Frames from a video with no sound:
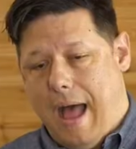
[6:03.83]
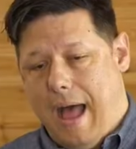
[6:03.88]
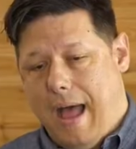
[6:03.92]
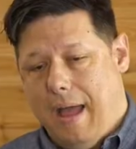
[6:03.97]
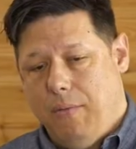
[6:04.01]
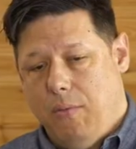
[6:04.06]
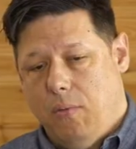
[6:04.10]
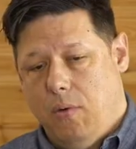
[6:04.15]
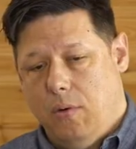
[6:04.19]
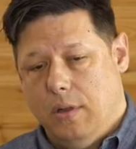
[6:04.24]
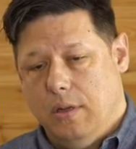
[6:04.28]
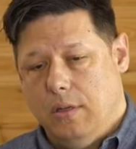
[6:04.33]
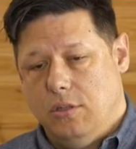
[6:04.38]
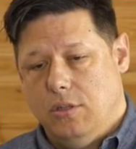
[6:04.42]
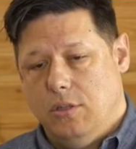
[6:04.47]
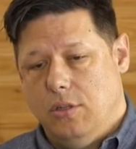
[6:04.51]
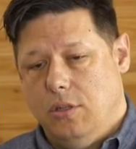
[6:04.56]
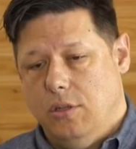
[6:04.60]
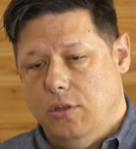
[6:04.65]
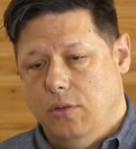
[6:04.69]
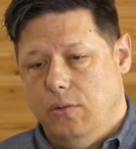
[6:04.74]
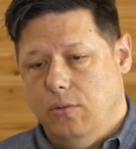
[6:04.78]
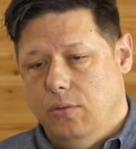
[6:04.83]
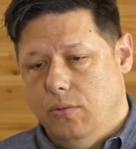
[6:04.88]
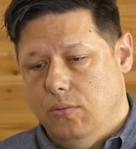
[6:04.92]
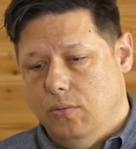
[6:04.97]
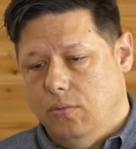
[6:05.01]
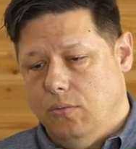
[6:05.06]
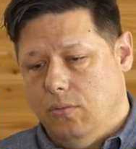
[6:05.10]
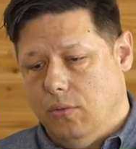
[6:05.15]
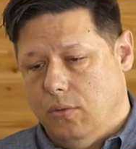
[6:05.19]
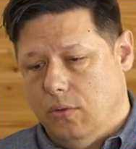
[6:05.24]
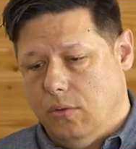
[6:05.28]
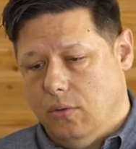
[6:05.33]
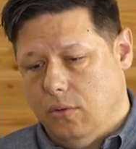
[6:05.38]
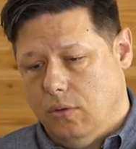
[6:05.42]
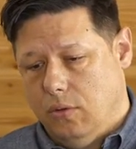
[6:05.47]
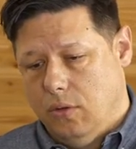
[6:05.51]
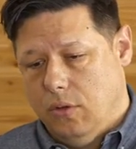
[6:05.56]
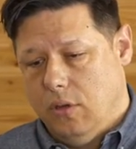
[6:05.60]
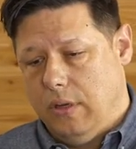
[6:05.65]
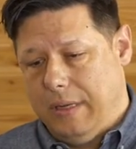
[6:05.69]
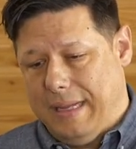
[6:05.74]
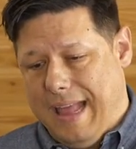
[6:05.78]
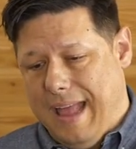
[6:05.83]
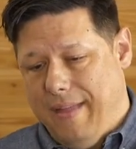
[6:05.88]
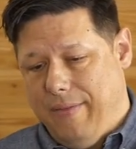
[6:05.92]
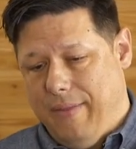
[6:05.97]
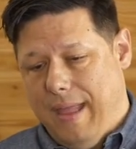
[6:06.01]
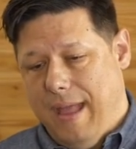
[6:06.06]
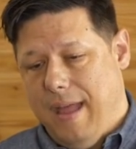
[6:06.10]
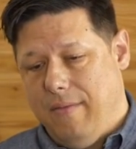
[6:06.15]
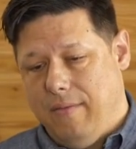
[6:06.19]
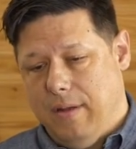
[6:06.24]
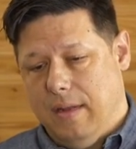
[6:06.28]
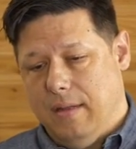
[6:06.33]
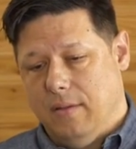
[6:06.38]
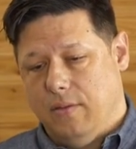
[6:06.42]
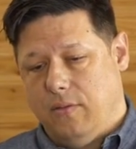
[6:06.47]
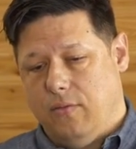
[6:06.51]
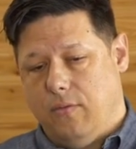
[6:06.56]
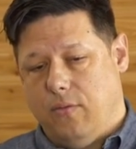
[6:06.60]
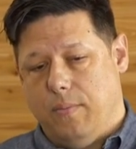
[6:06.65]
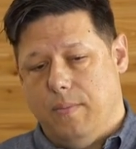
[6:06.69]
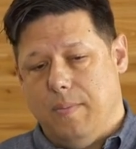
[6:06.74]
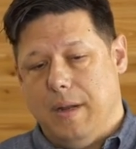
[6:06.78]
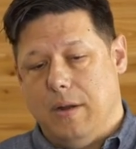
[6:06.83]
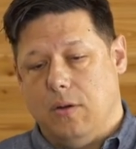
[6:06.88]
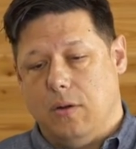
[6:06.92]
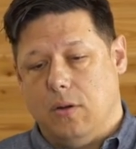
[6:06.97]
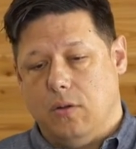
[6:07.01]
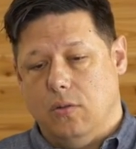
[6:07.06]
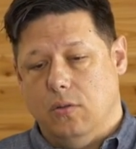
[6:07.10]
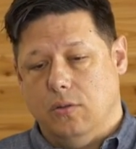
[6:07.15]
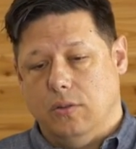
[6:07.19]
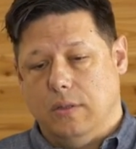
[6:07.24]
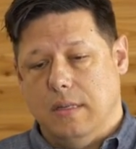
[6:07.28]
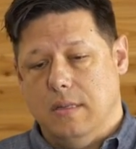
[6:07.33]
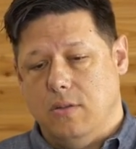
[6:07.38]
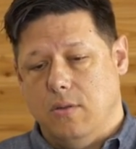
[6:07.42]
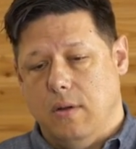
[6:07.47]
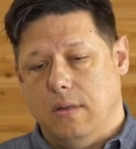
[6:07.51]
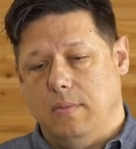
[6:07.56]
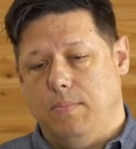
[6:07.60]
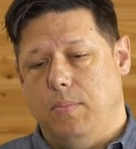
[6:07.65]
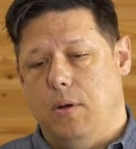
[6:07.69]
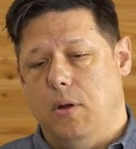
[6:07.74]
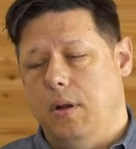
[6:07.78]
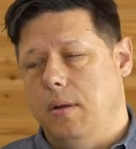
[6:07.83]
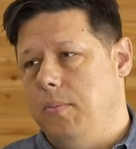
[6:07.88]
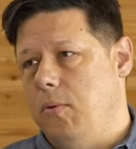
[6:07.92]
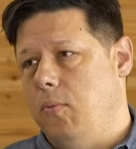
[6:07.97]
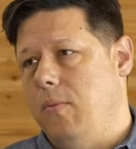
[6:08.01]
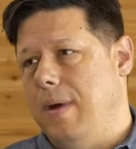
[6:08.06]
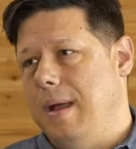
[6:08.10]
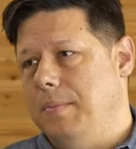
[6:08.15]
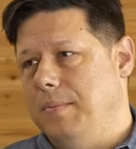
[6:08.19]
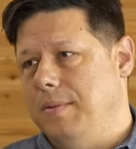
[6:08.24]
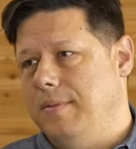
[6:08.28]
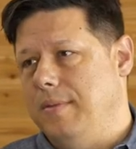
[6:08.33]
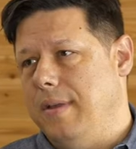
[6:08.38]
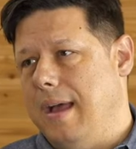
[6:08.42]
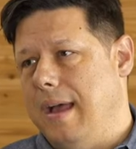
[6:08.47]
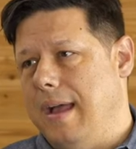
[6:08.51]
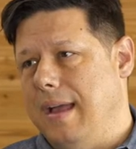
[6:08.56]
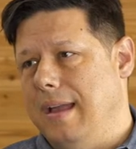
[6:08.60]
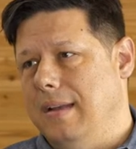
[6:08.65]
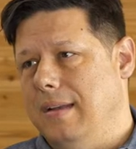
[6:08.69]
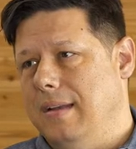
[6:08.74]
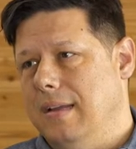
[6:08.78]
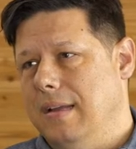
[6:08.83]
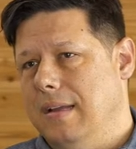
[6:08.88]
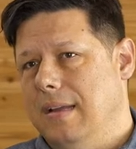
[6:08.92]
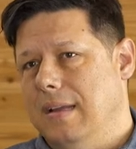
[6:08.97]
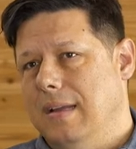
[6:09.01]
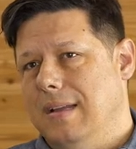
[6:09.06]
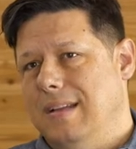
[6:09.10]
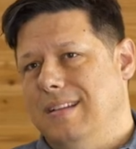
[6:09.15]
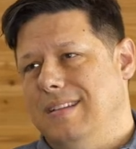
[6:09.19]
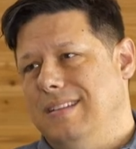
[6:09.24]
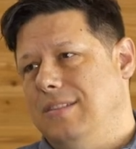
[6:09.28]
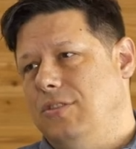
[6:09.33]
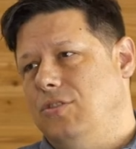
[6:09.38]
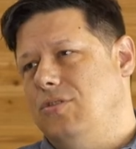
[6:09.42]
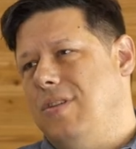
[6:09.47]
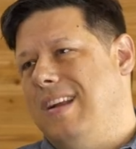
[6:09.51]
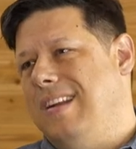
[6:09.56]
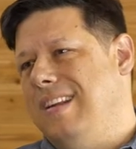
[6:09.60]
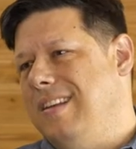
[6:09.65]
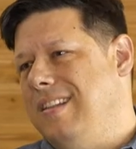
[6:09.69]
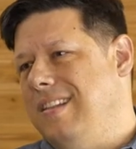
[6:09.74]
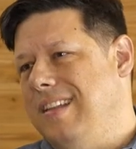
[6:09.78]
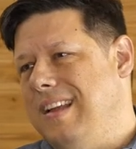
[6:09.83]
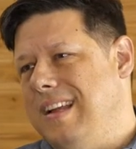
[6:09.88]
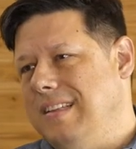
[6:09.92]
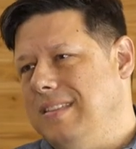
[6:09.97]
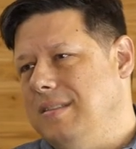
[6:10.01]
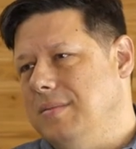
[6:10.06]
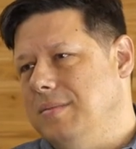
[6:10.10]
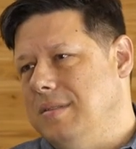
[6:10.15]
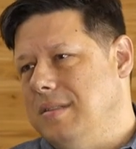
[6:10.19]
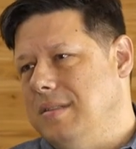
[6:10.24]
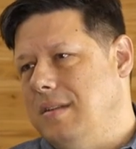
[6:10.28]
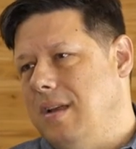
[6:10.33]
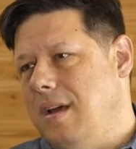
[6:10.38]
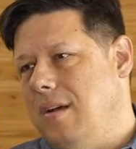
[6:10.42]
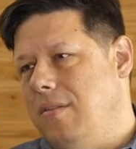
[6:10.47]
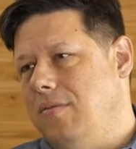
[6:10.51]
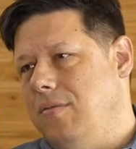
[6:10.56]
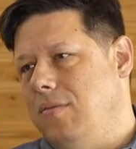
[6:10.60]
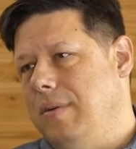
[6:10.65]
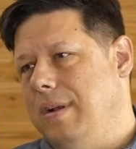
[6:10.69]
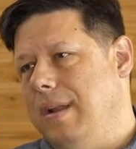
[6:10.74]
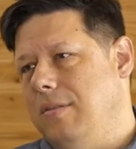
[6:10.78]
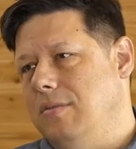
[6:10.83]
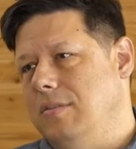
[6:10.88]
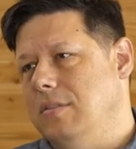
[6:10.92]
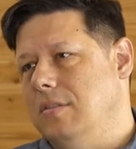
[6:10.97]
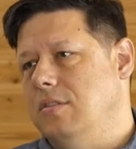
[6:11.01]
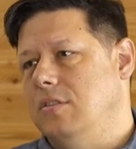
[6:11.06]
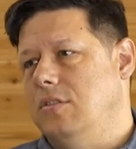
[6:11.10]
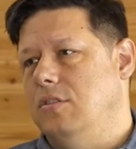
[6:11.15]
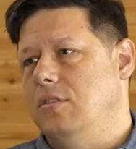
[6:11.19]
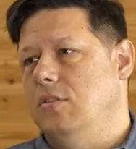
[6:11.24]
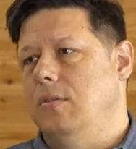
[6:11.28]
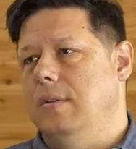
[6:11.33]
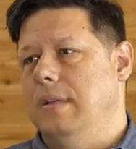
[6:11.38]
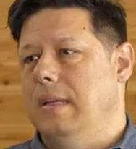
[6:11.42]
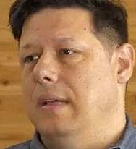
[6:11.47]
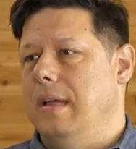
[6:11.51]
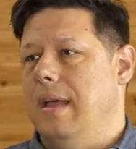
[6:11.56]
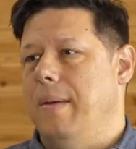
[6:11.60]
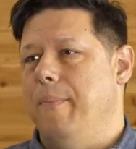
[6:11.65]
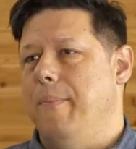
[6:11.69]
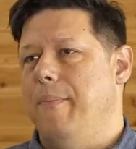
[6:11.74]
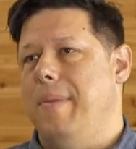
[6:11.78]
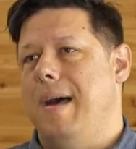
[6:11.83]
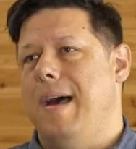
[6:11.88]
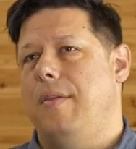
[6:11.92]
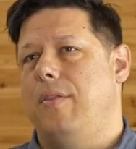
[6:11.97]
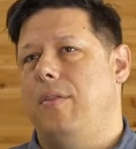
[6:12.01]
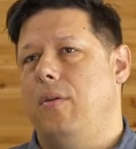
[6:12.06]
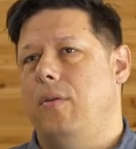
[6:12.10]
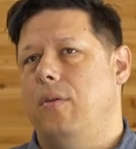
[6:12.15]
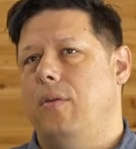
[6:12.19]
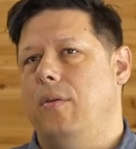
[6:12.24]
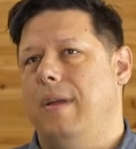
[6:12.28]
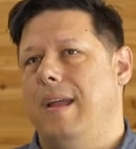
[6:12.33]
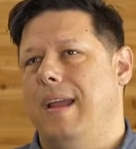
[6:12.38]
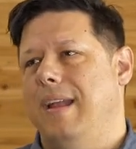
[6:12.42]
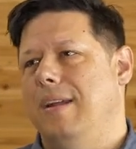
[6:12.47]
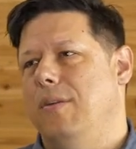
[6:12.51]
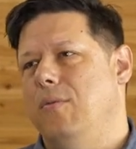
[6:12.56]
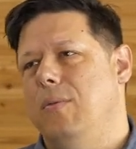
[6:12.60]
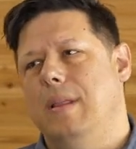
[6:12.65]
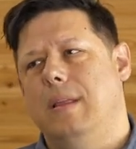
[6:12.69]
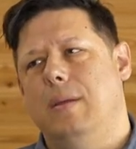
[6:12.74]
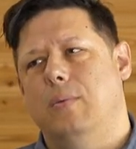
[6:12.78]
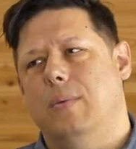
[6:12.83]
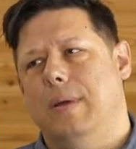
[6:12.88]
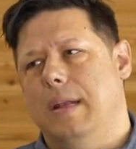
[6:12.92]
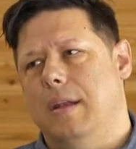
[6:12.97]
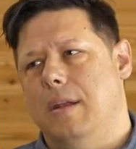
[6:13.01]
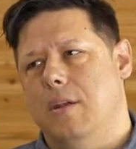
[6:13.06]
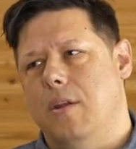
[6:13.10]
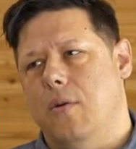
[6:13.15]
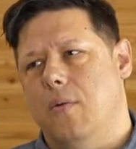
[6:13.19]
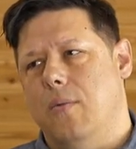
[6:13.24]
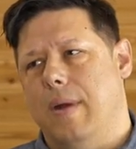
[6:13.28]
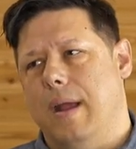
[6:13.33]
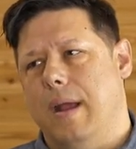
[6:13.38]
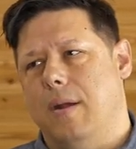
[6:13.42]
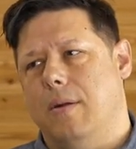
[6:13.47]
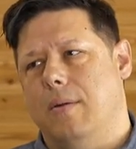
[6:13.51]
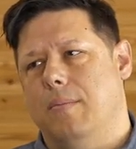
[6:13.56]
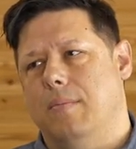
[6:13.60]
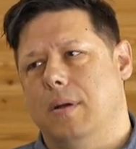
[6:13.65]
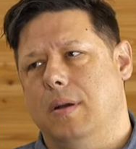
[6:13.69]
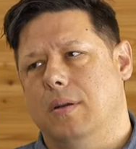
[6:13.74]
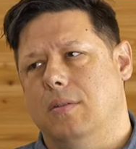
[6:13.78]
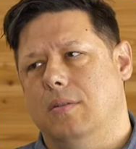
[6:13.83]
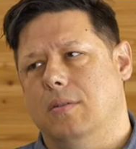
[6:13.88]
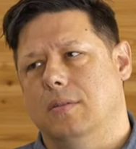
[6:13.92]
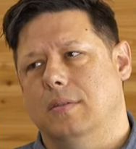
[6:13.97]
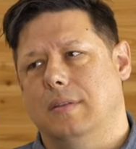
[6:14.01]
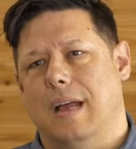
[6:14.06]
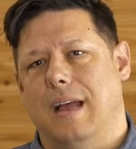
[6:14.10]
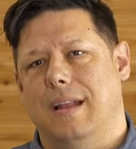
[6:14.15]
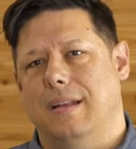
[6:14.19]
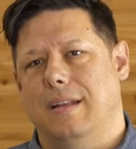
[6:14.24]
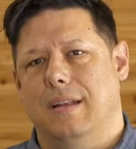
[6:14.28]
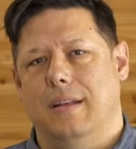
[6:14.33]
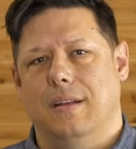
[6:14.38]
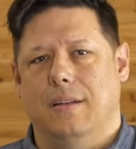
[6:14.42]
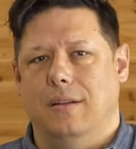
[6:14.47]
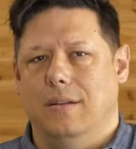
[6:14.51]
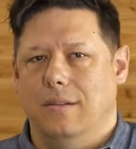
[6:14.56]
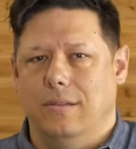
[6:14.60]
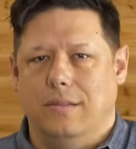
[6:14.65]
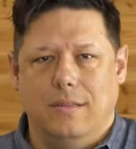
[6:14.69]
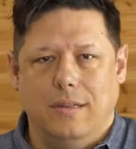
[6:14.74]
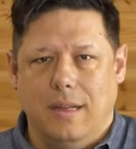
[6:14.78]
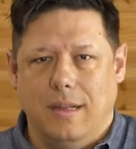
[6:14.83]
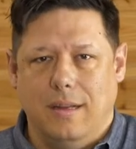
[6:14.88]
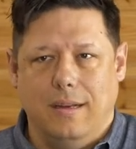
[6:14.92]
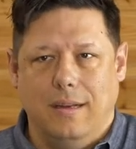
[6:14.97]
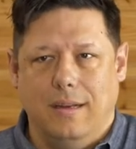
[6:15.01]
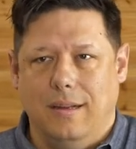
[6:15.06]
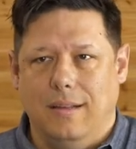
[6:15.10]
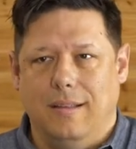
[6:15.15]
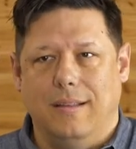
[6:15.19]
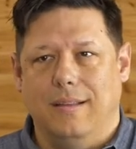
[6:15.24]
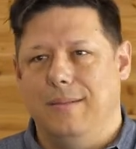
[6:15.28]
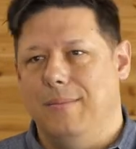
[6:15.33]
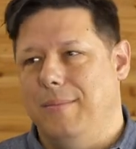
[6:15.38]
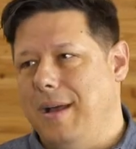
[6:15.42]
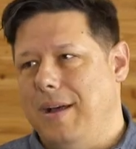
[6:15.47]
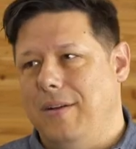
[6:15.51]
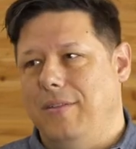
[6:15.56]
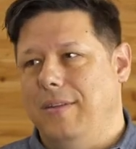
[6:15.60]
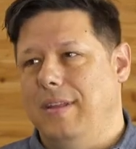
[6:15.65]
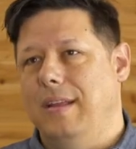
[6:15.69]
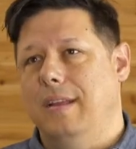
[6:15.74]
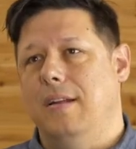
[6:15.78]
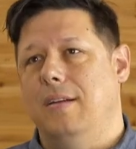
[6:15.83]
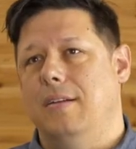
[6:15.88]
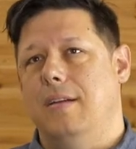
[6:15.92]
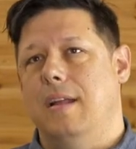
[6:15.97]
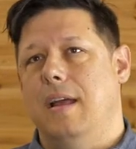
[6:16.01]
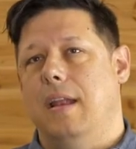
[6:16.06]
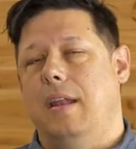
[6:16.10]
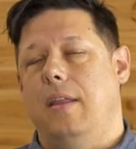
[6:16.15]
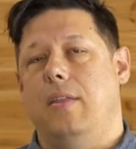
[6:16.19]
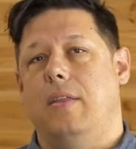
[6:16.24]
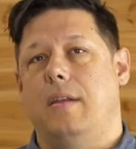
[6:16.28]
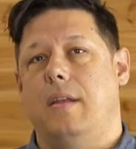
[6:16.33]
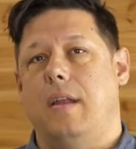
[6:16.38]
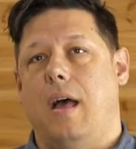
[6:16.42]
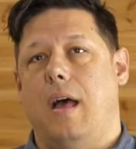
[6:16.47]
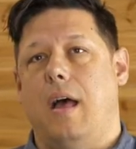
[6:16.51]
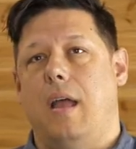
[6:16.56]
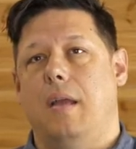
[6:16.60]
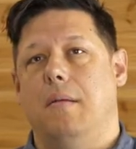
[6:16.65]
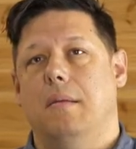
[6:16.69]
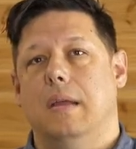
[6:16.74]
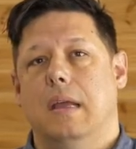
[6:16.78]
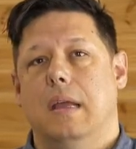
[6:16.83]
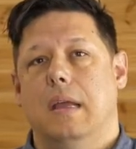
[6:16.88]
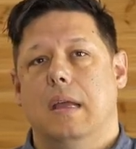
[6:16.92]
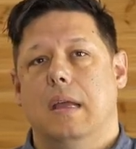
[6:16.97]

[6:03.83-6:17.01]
I wanted to look at the evidence for miracles. And so I put up a website, try to collect some stuff when I was a student at Bethel, and it really went nowhere because I uh-huh. didn't understand anything about the internet at the time.